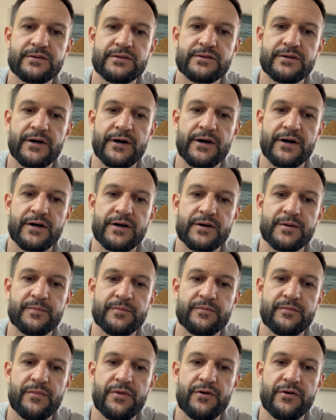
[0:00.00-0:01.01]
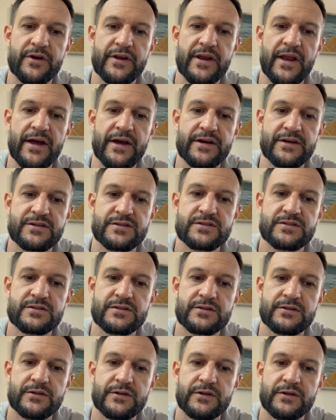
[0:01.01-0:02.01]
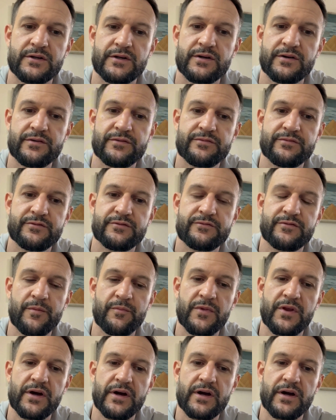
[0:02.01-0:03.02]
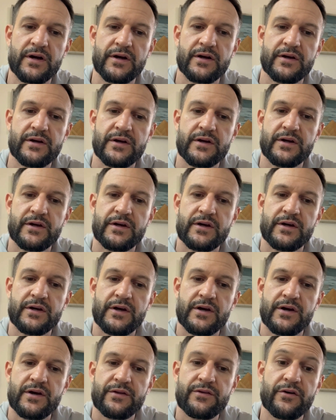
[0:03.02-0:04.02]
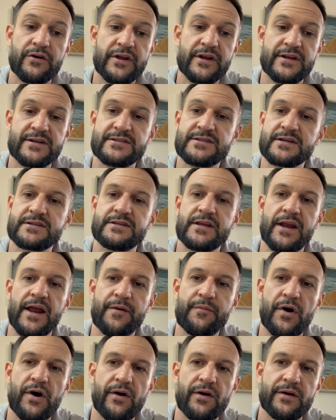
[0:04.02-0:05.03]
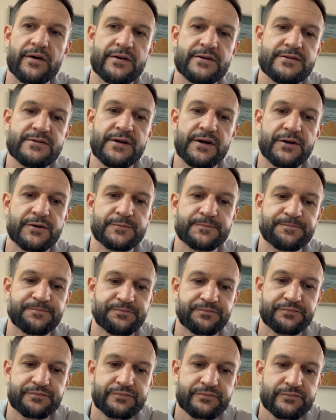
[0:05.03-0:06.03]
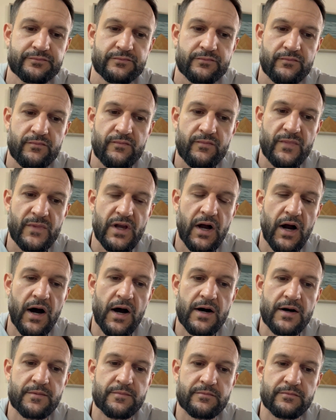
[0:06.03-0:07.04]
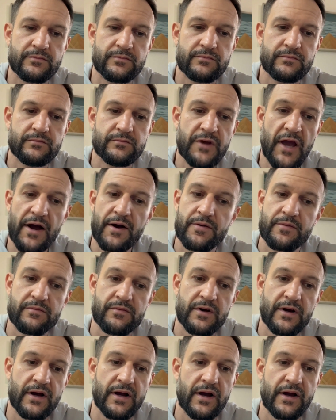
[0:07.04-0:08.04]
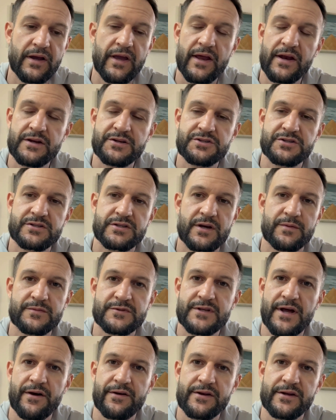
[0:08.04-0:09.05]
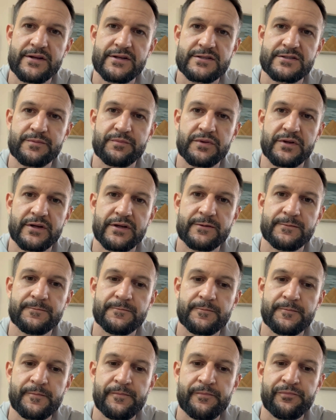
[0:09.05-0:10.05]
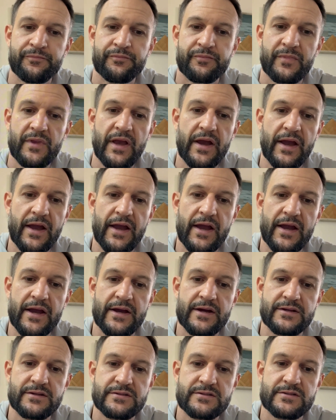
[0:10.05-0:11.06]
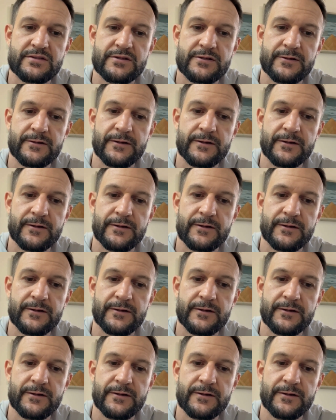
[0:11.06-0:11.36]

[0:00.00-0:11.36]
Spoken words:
30 days from the 30 to 60 day mark. So again, it just comes down to discipline. And